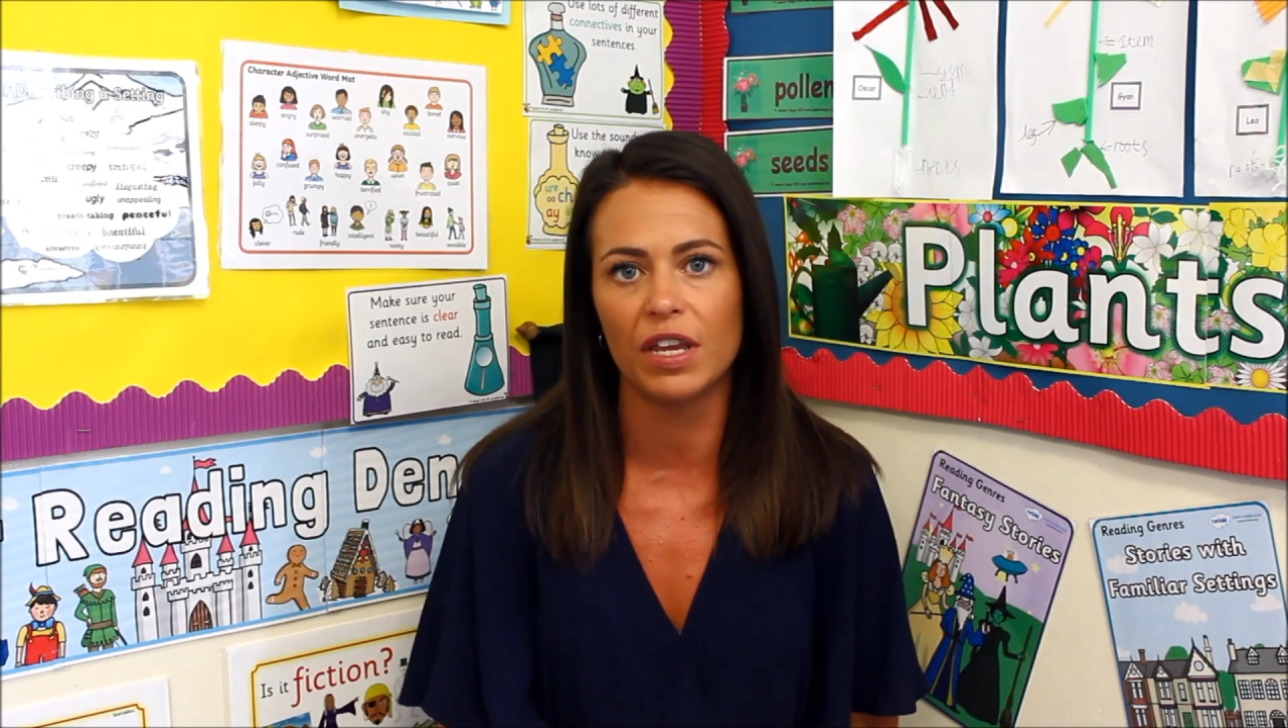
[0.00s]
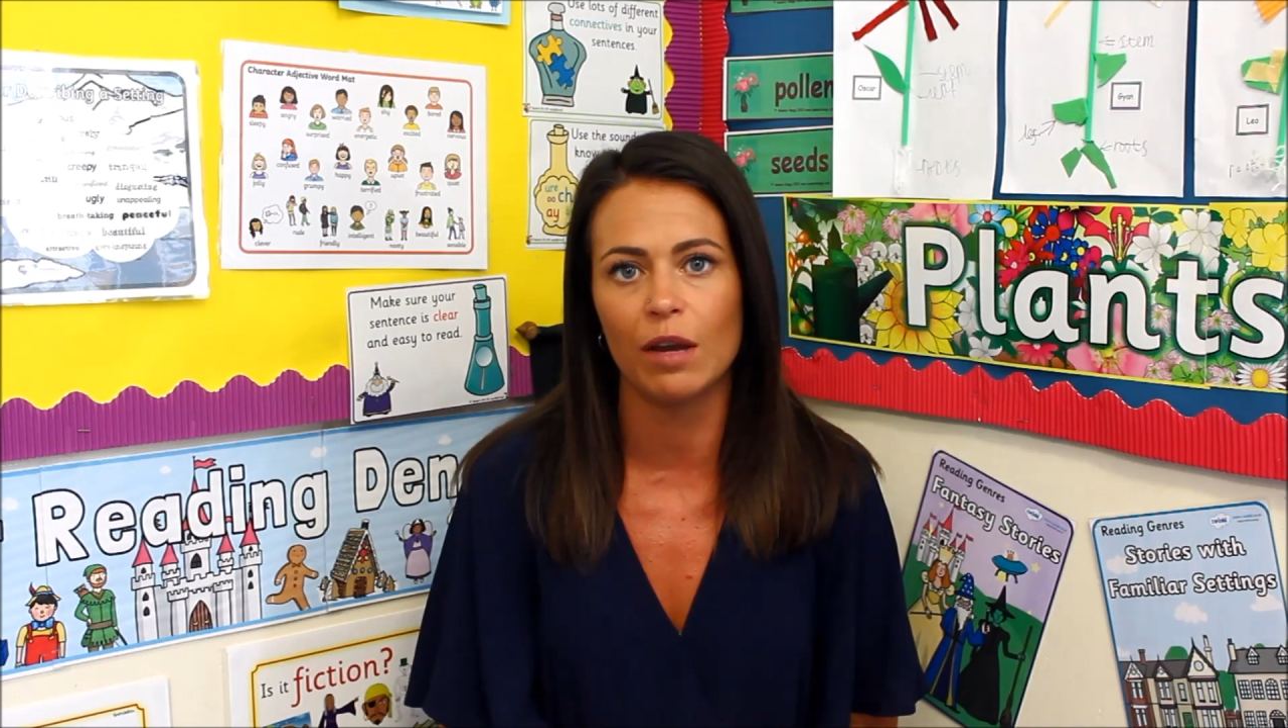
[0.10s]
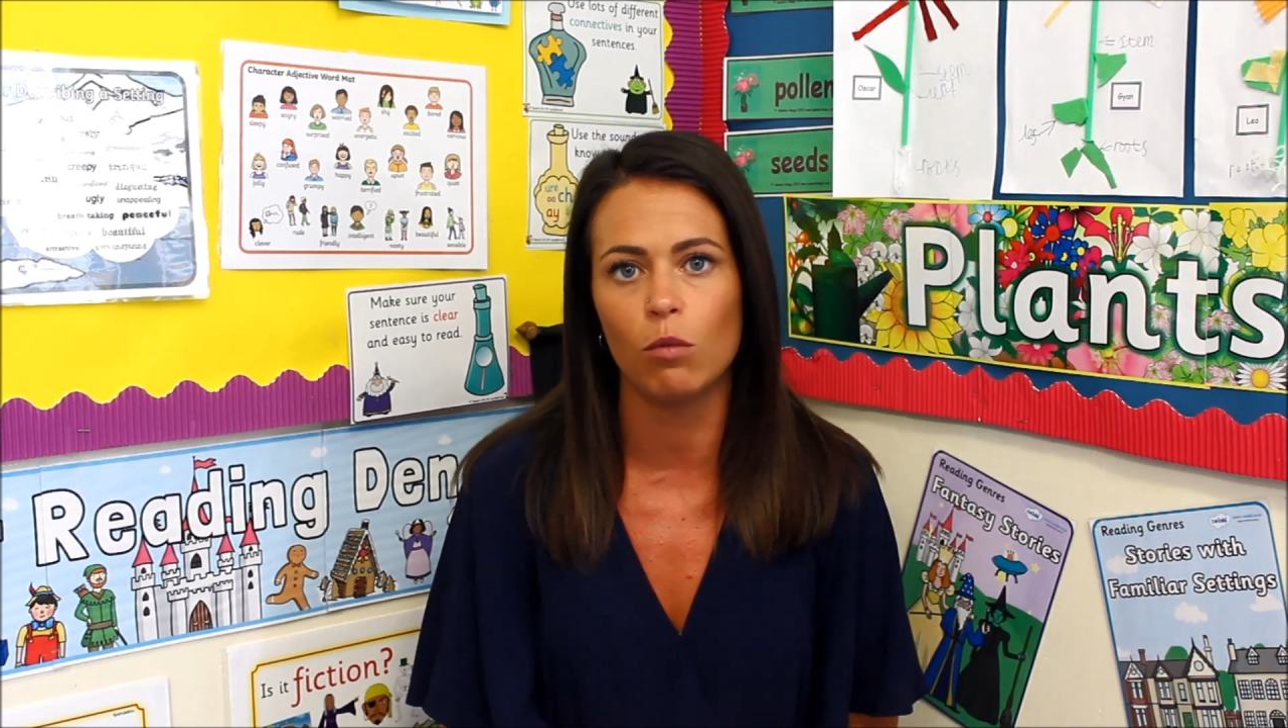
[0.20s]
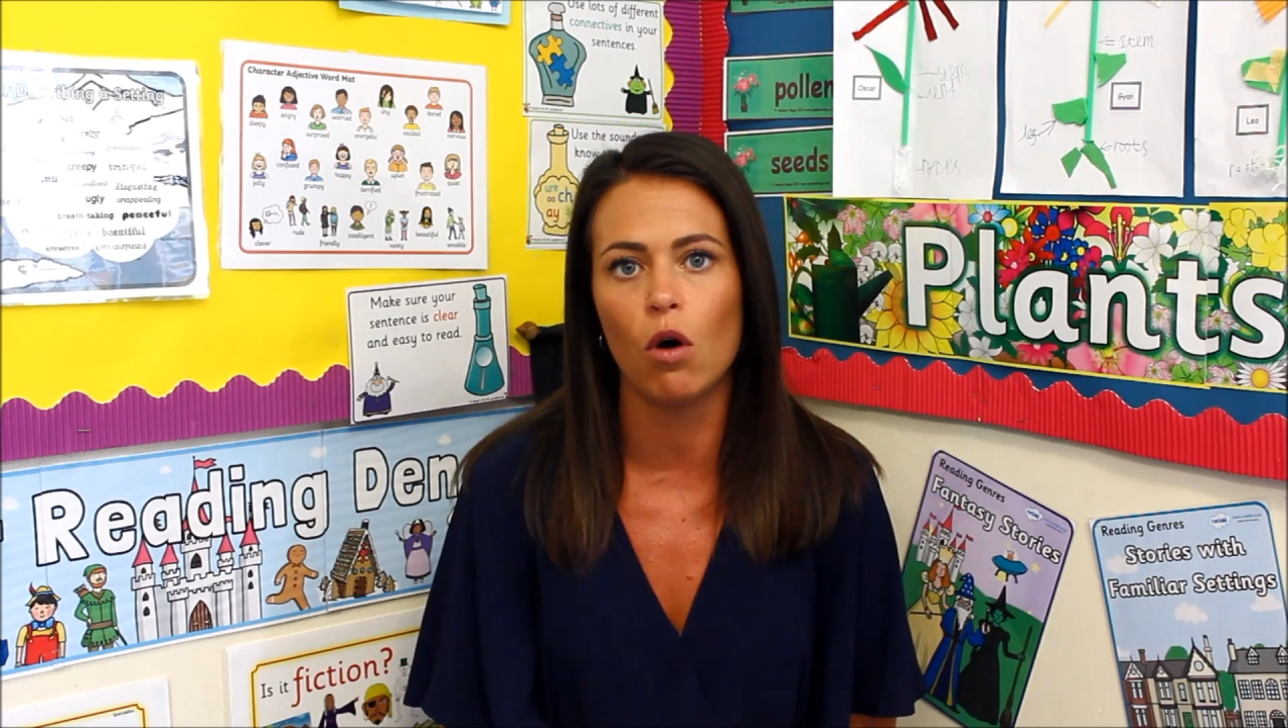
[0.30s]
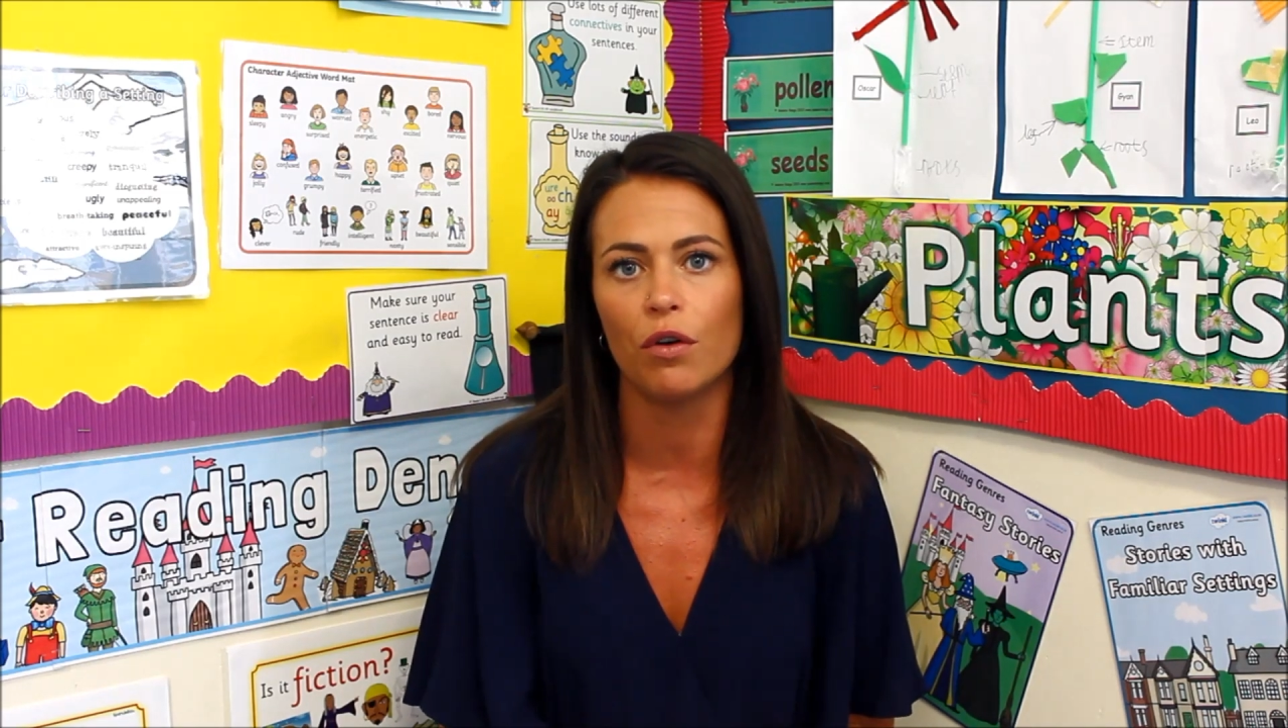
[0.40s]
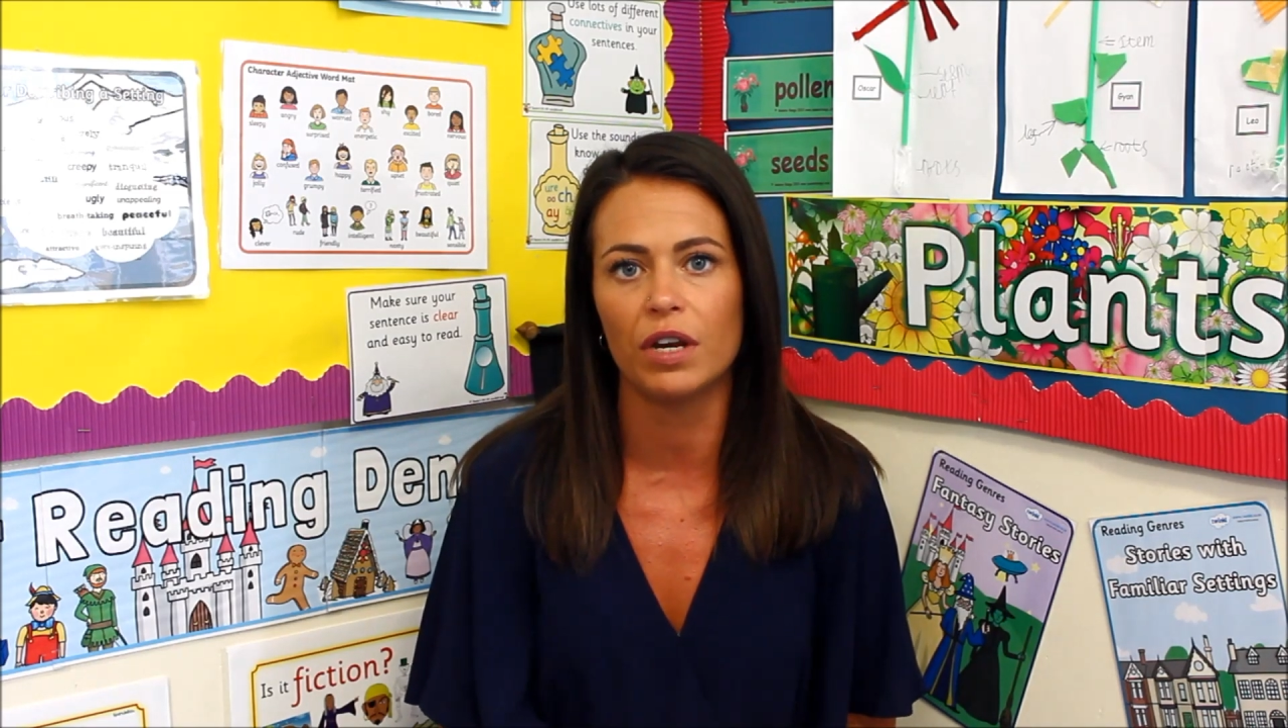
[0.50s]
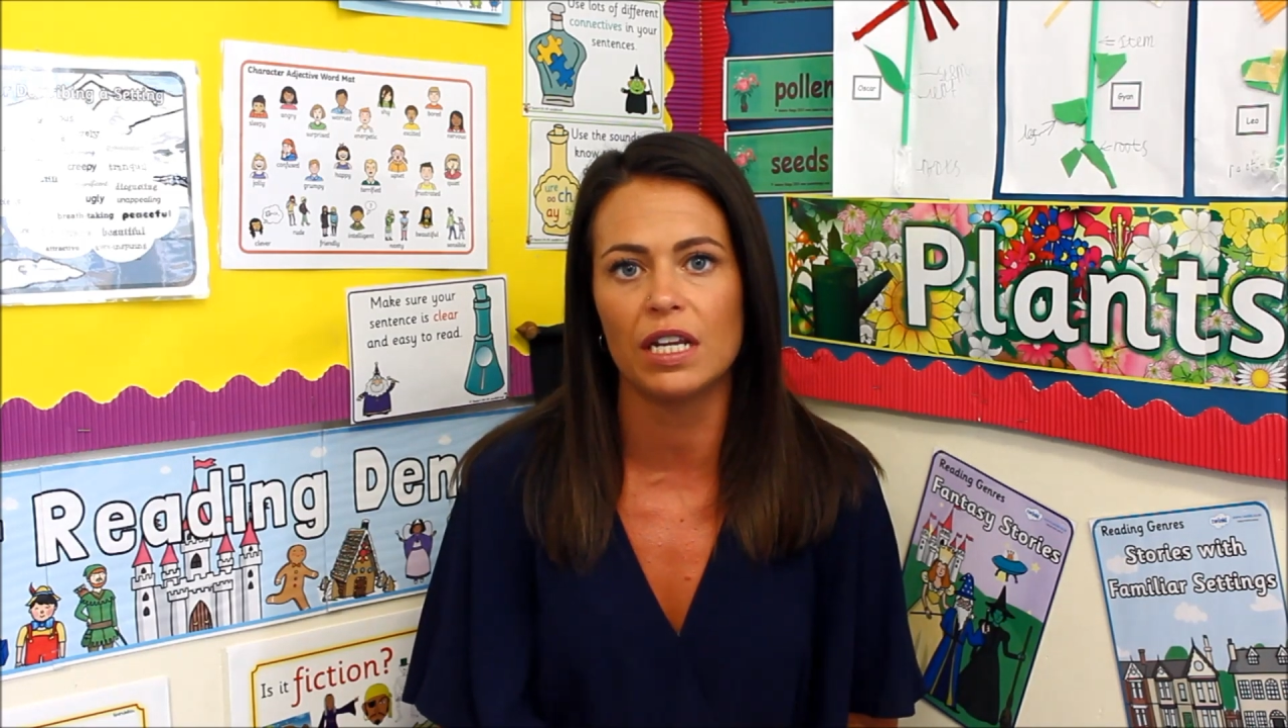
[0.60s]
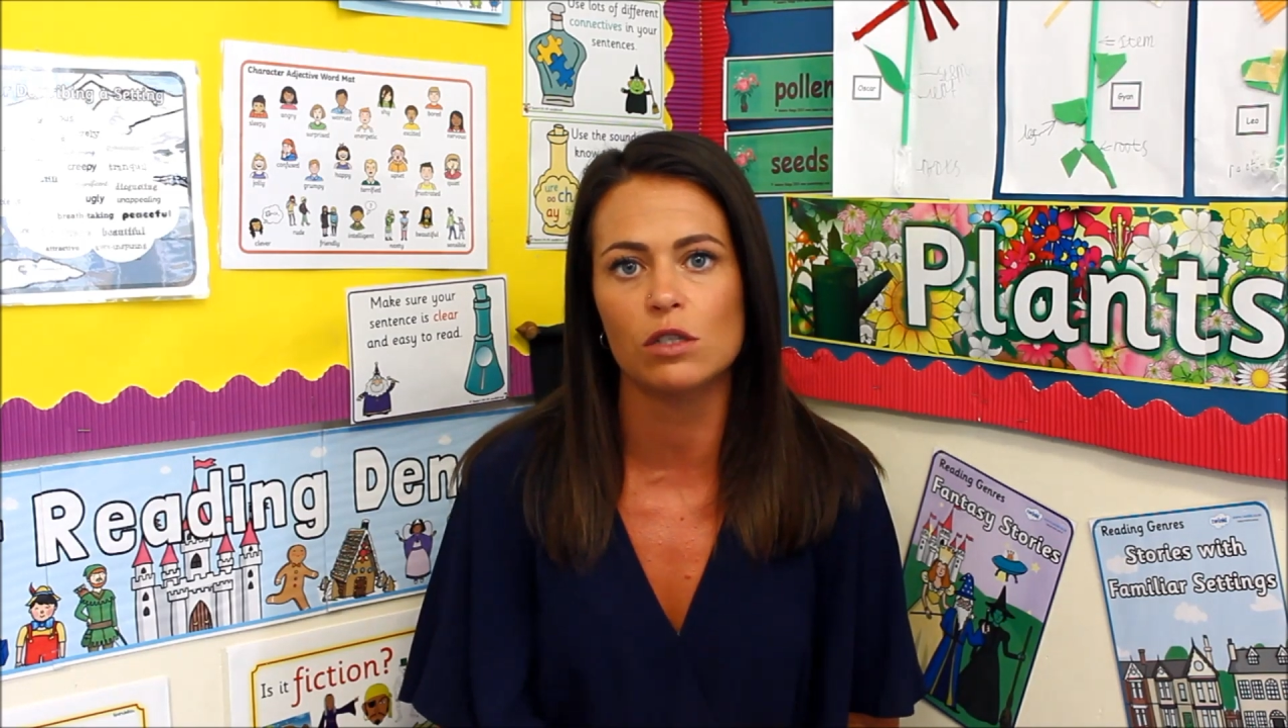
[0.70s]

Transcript: Year 1